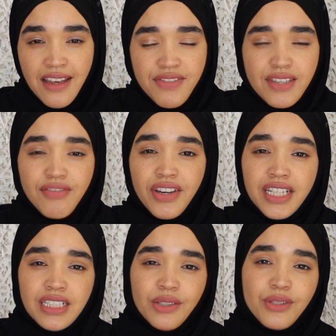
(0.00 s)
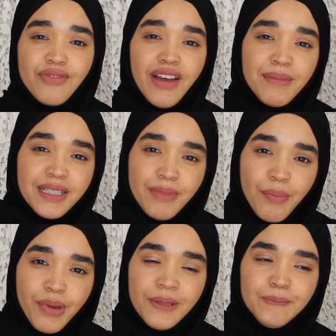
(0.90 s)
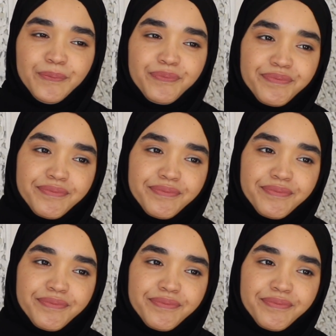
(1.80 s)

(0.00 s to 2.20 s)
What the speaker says: If it's a very close family member,